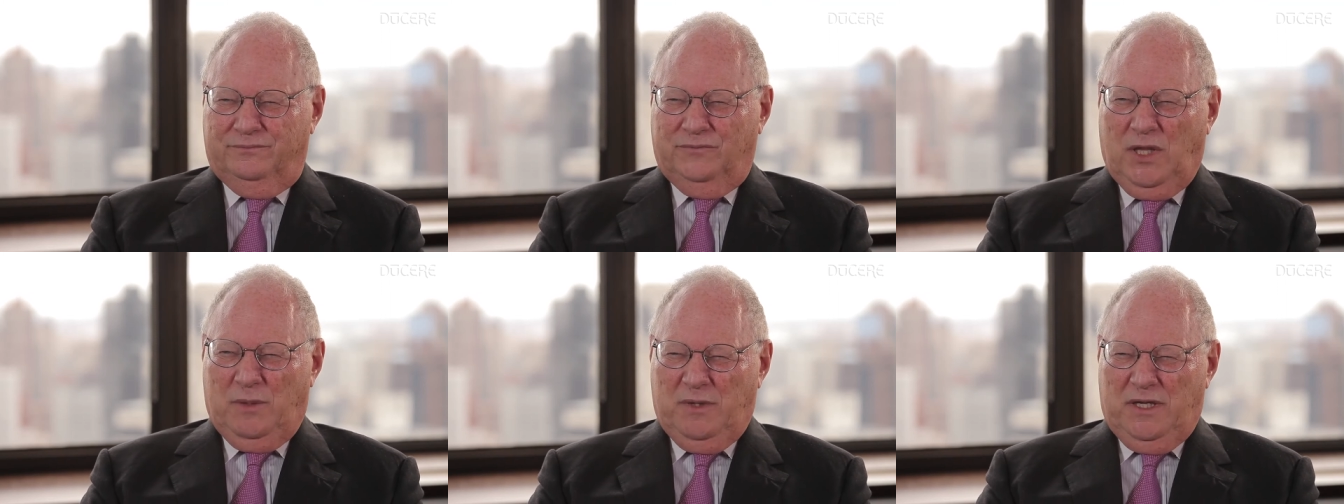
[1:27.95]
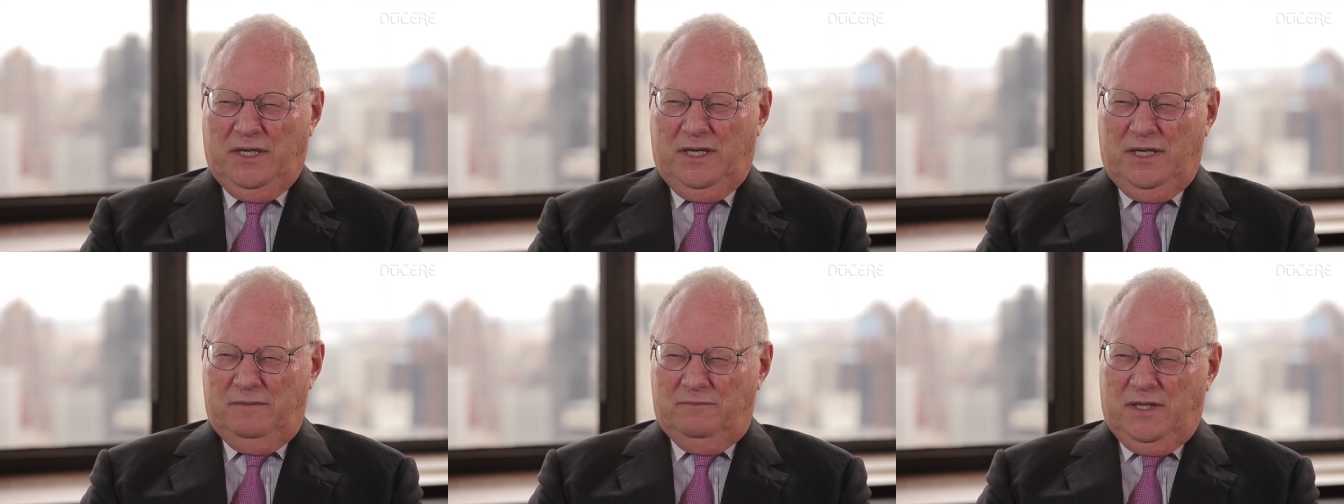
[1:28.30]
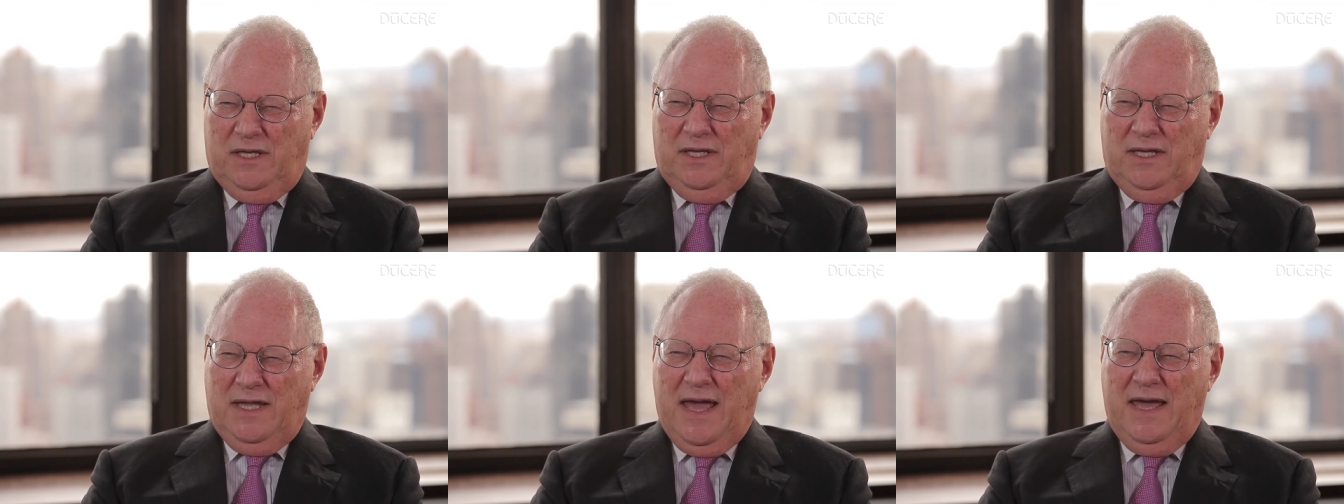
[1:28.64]
I mean, he,
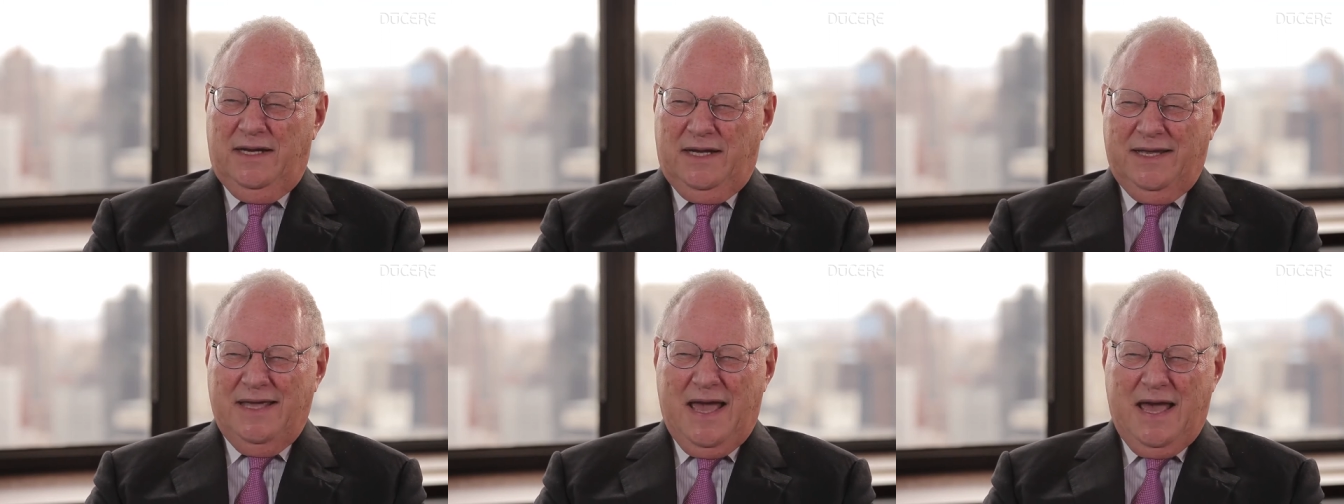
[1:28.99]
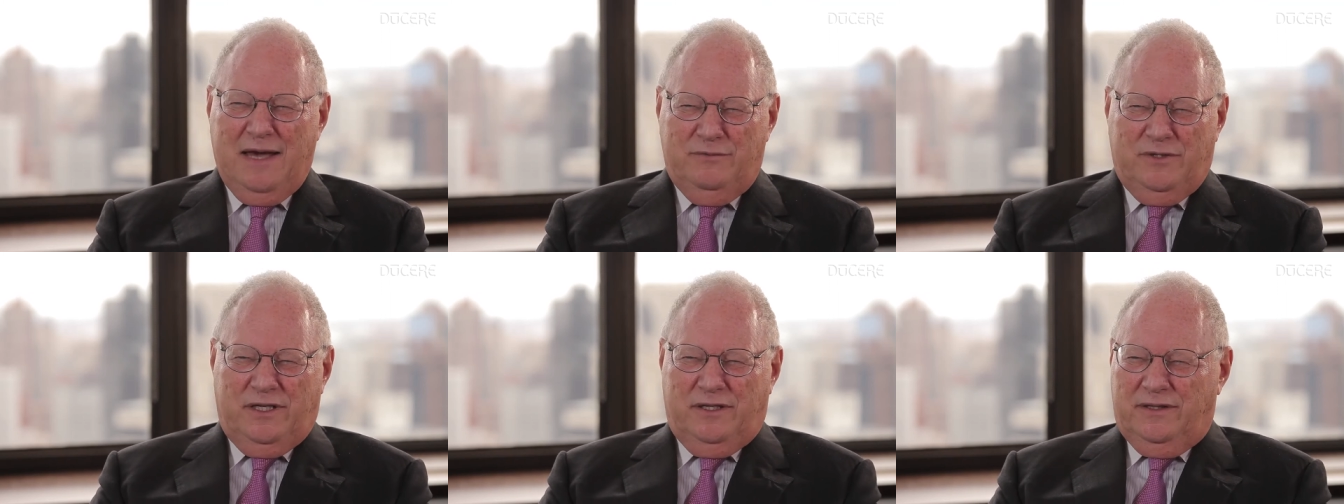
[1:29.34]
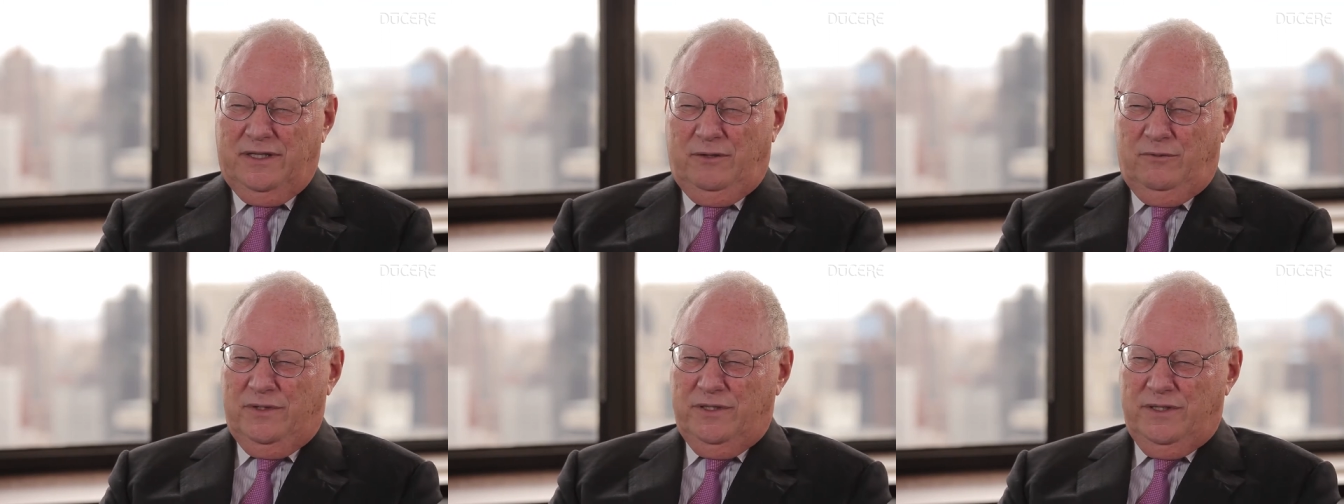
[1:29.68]
he had a cabinet
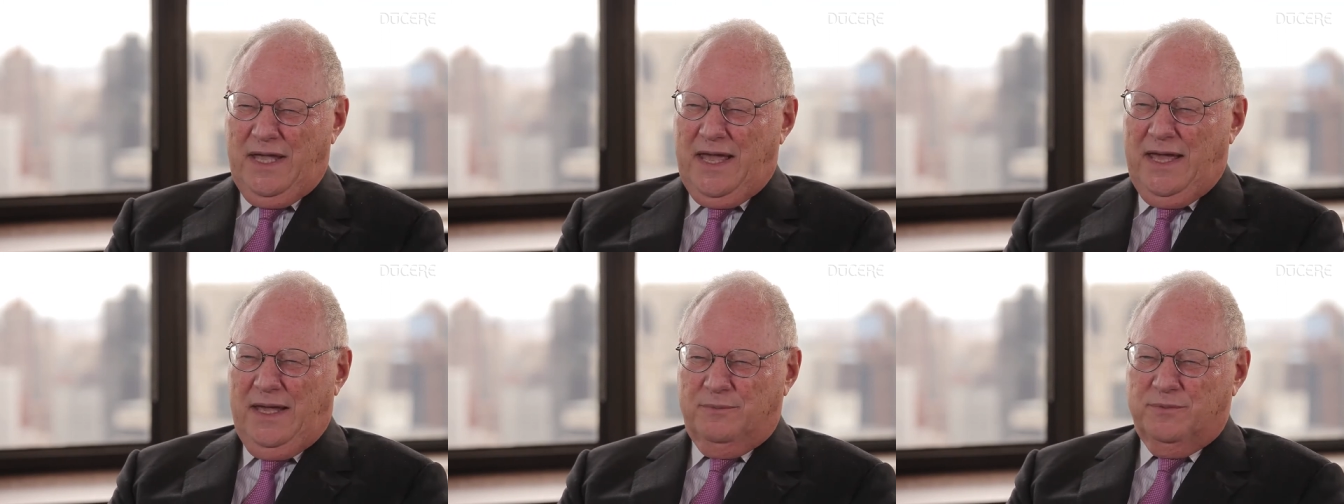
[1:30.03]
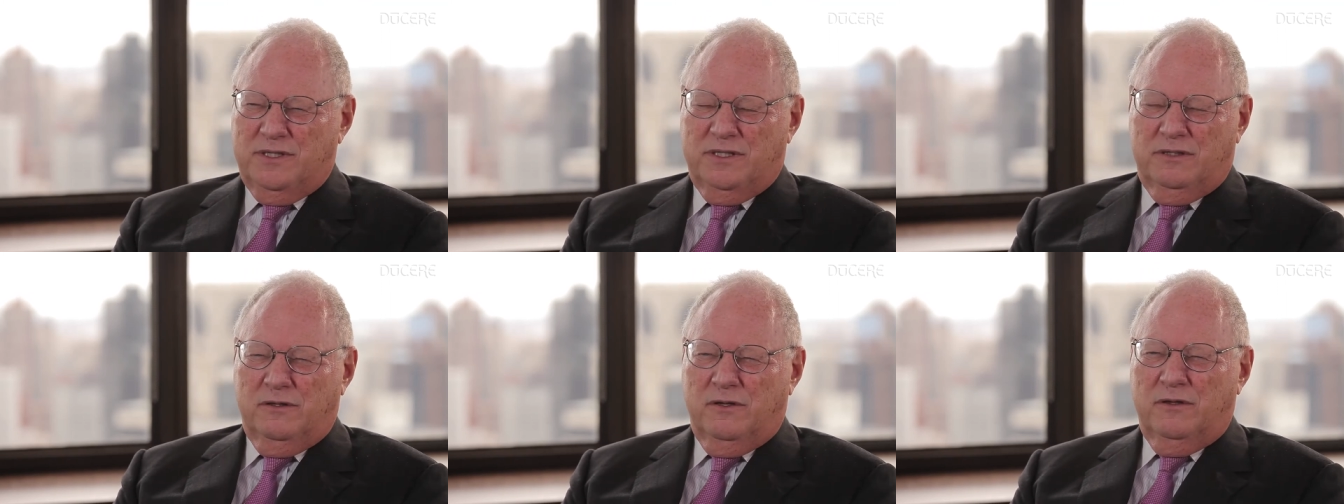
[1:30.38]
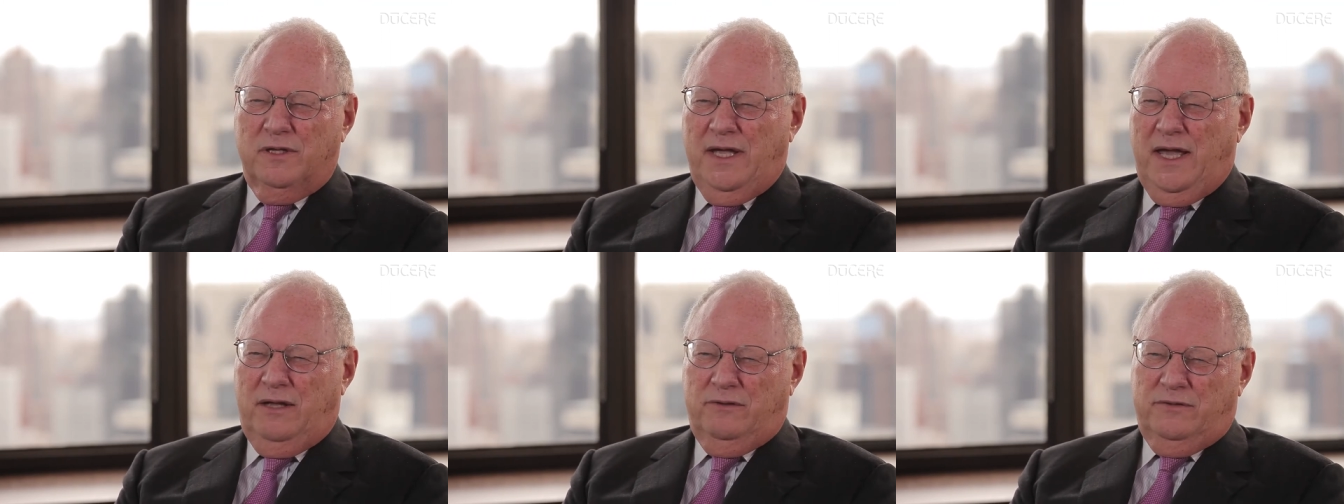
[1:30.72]
that was
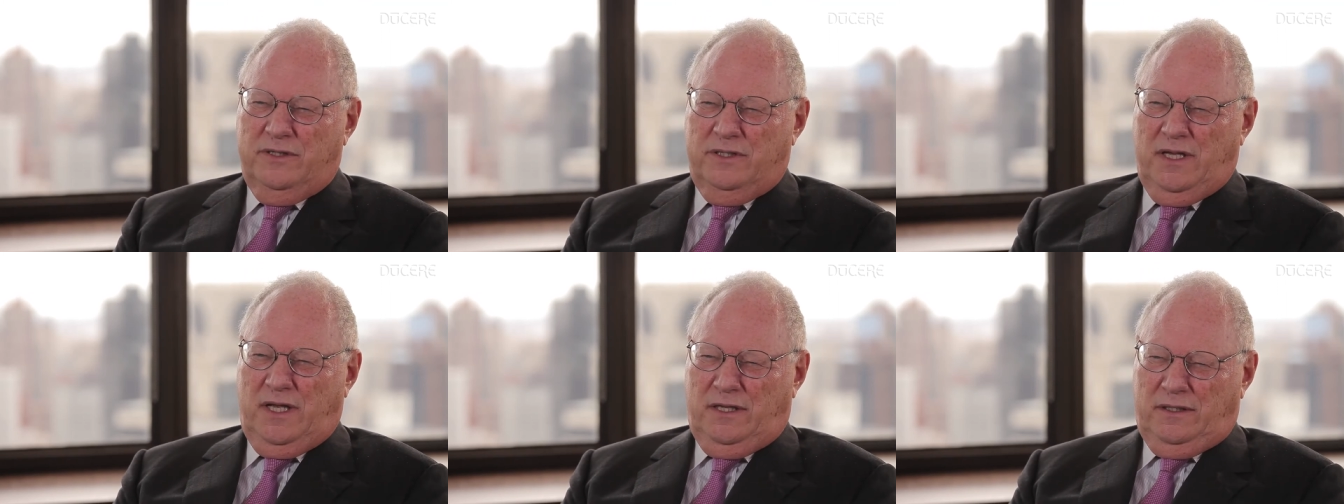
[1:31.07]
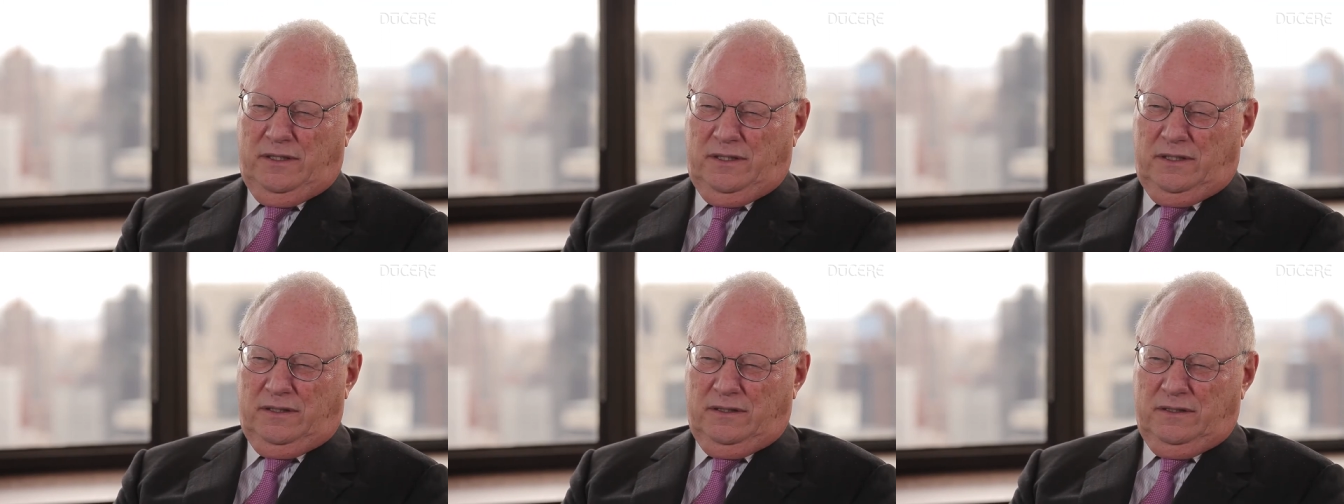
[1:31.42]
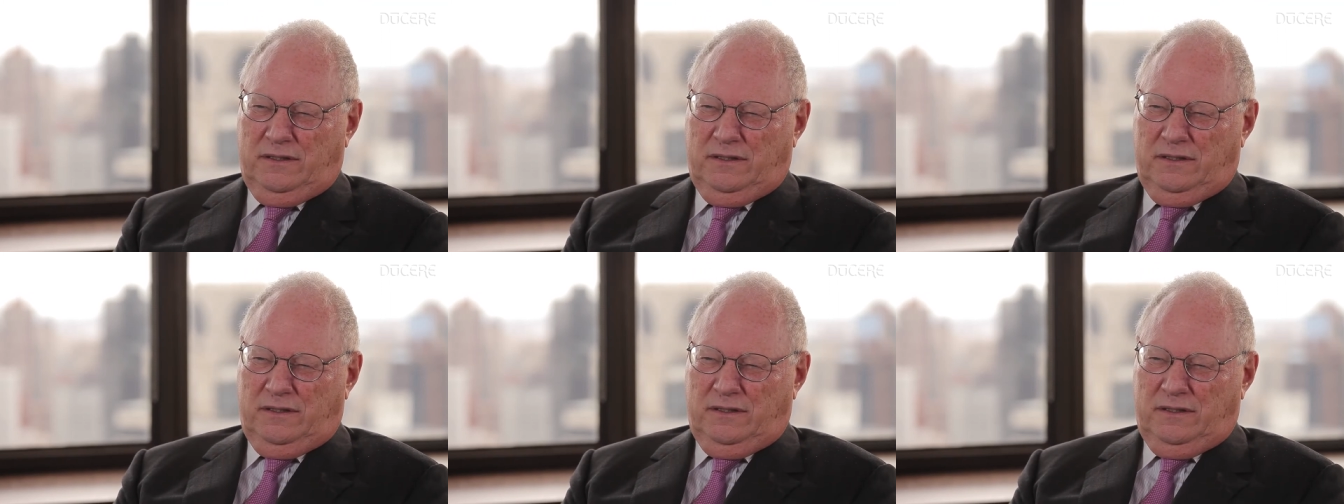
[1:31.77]
absolutely outstanding.